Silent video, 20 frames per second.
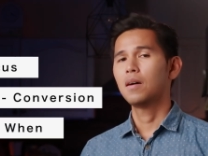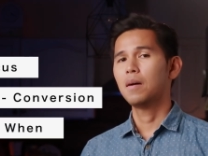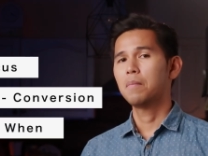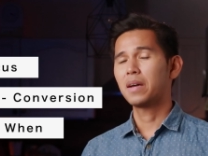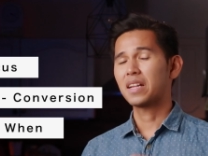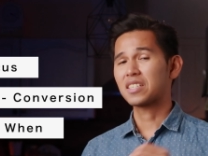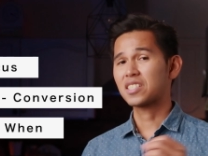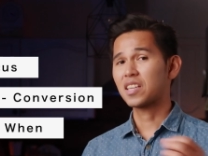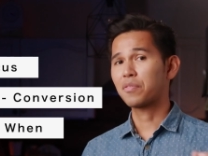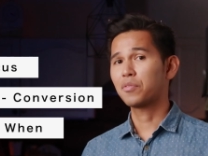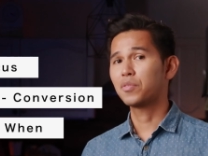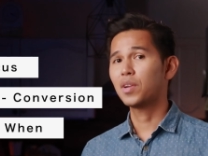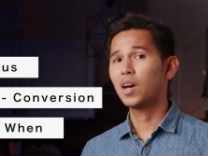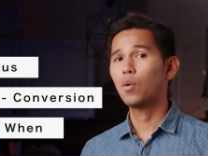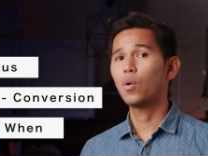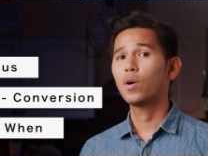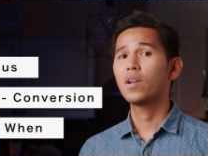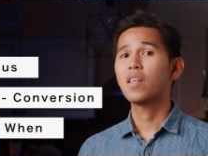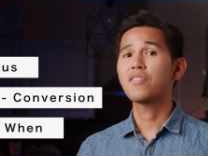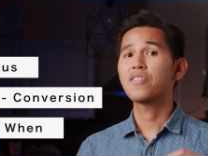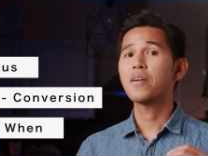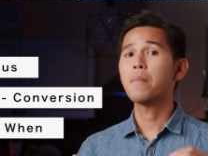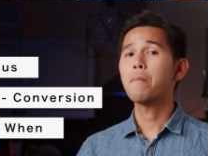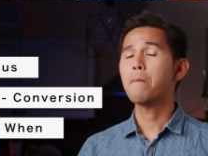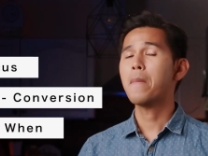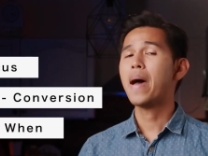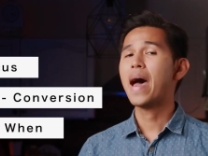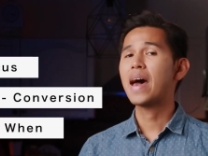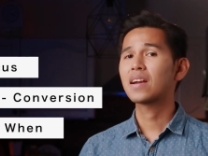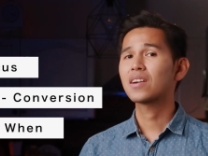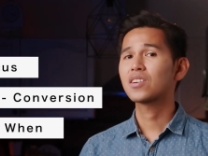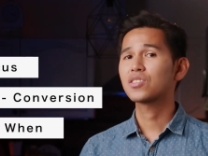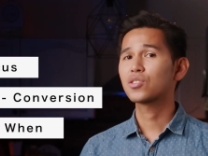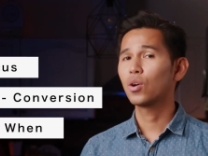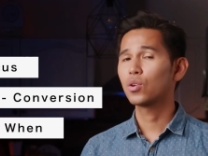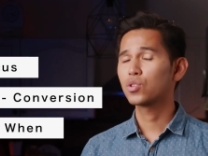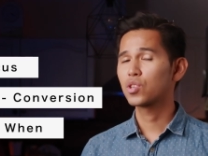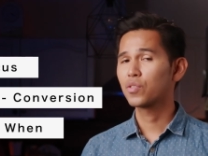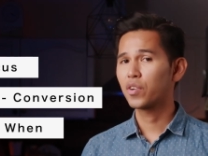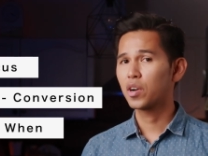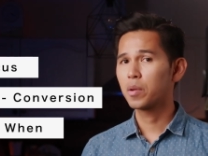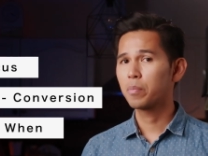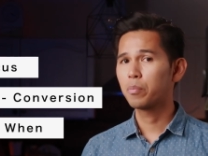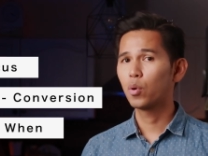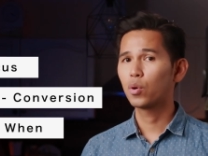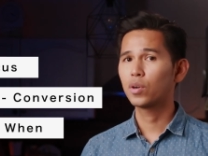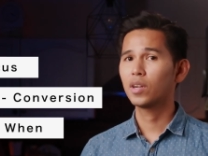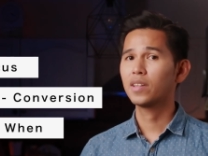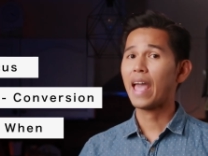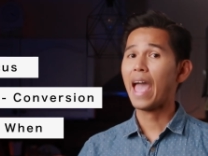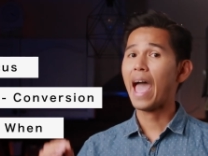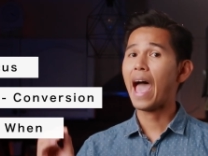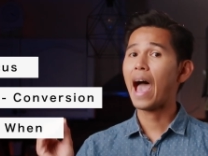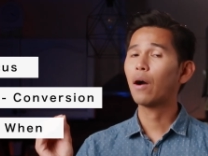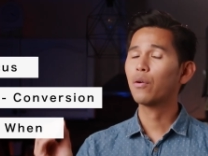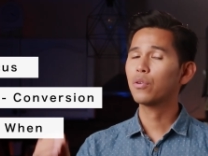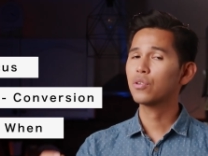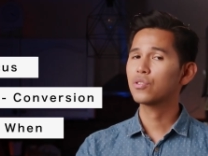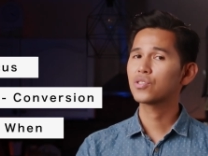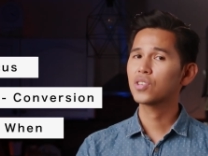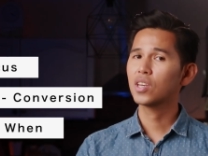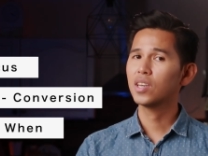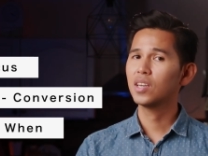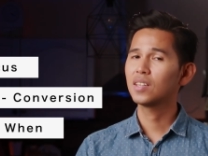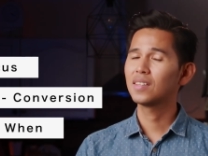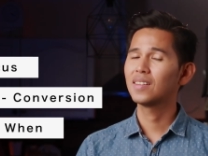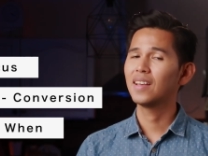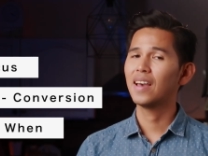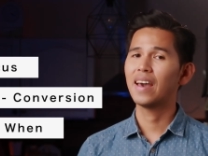But aside from that one, the manner is also very important, how you say it.